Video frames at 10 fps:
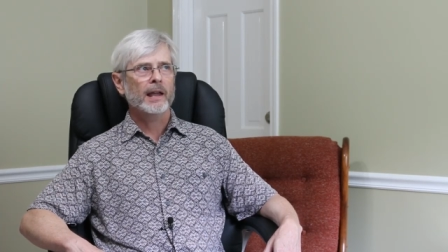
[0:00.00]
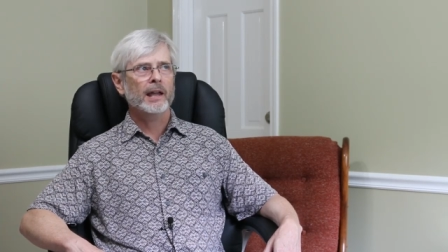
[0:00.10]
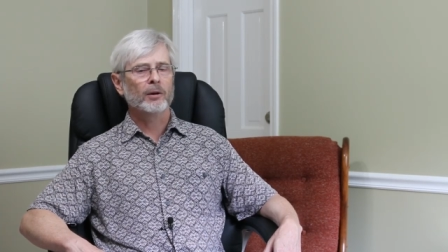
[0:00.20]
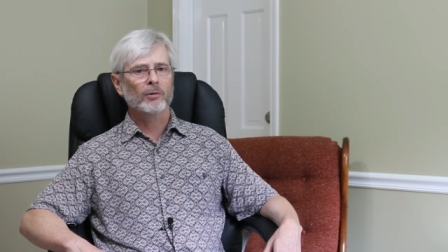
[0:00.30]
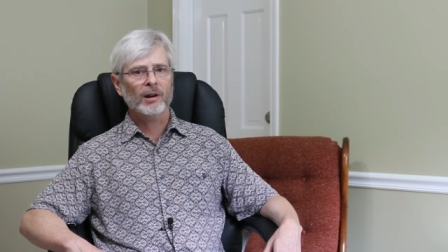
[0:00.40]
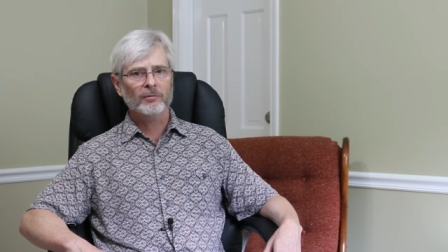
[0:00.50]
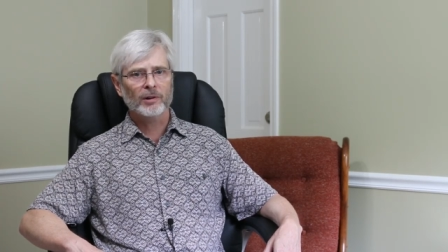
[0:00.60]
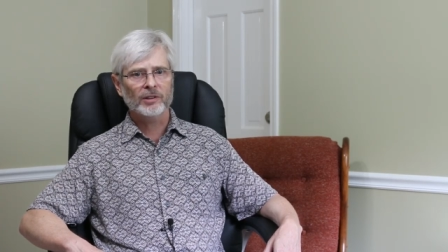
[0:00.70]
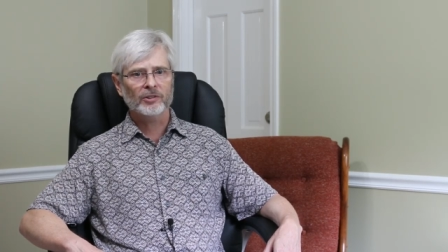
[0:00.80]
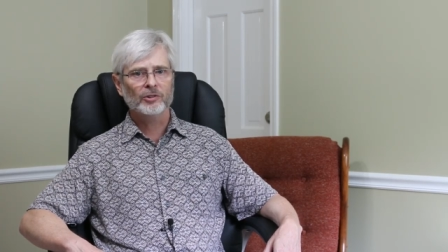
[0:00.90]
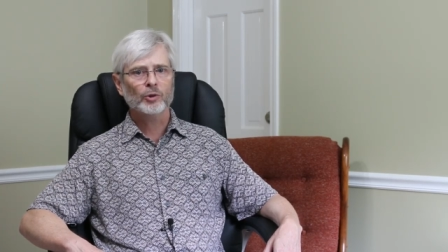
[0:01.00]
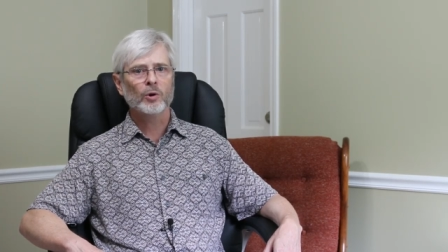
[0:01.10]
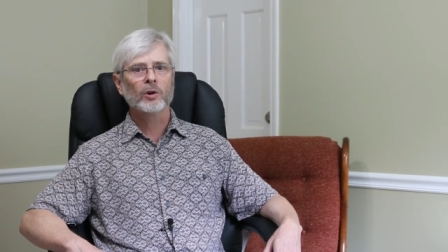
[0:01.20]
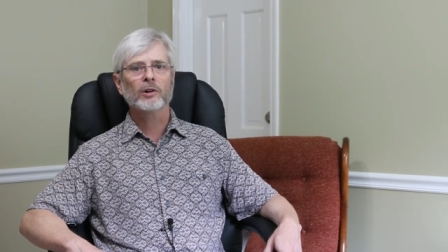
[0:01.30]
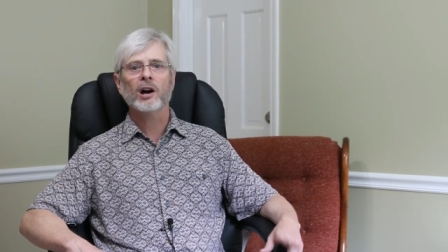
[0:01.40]
irreverence
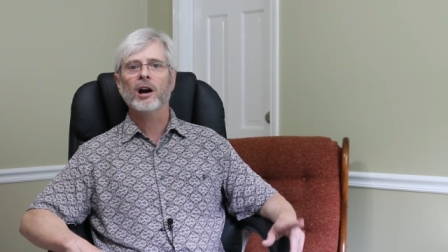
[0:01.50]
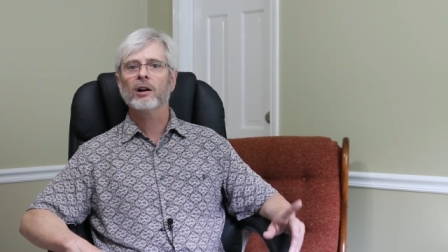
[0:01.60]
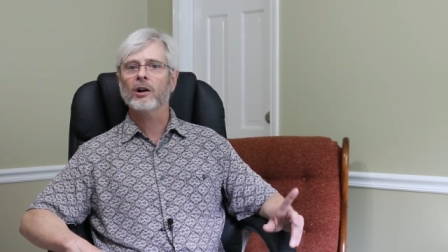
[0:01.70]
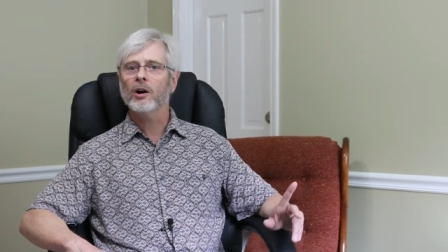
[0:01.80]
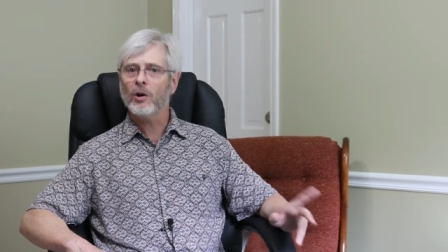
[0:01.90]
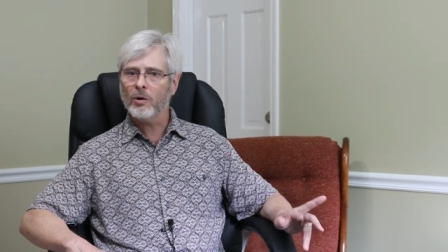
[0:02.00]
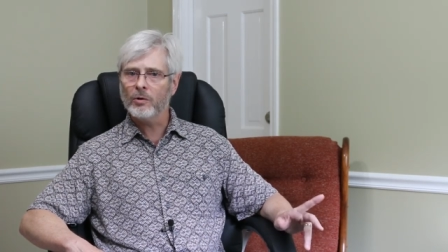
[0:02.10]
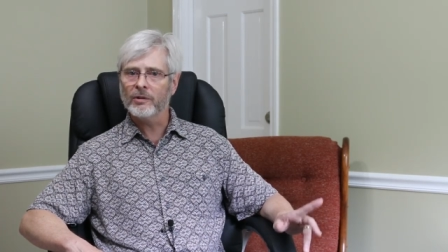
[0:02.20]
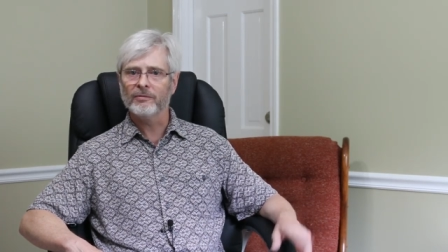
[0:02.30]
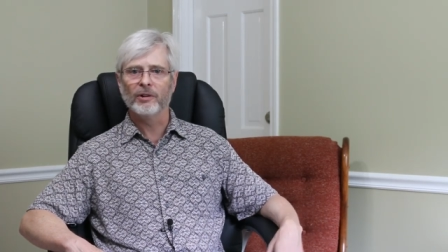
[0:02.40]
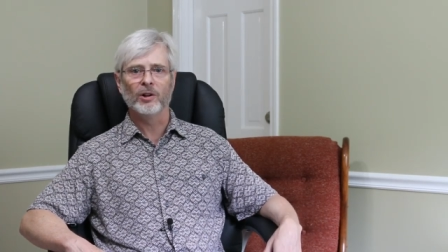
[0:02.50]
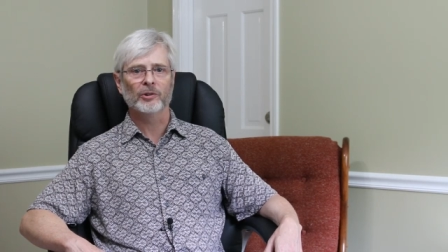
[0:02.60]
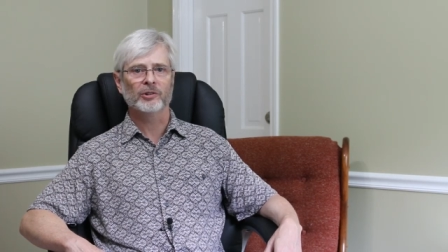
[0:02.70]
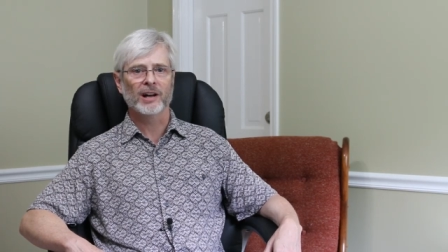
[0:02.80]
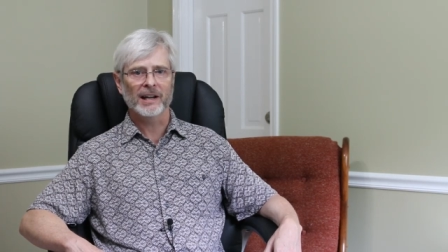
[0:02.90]
toward our own
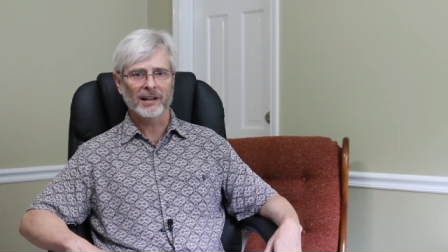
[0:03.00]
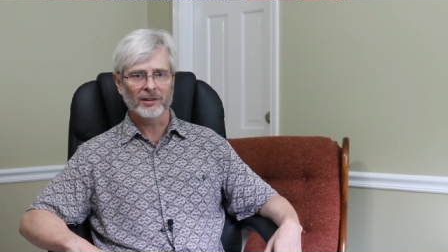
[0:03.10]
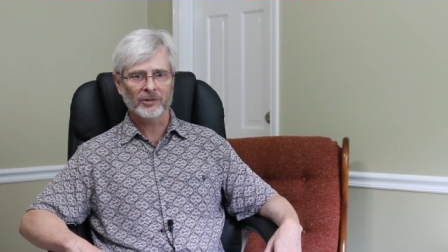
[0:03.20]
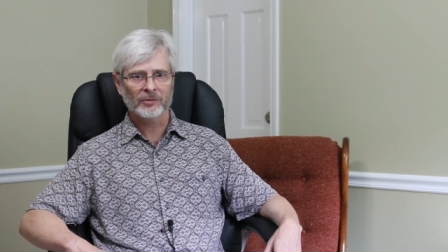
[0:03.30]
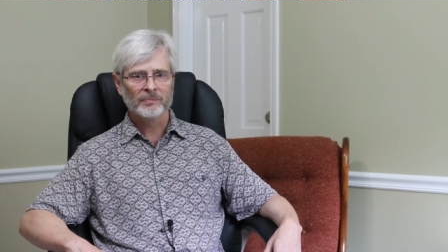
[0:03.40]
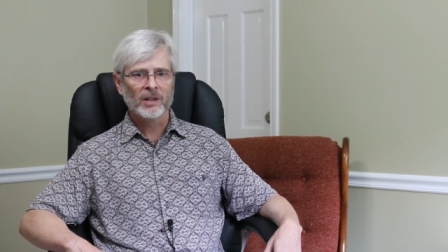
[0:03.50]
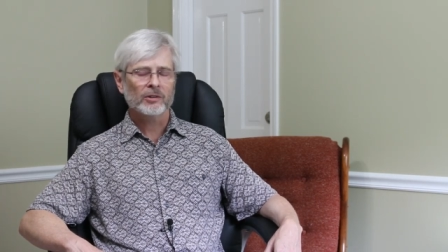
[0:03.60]
false idols,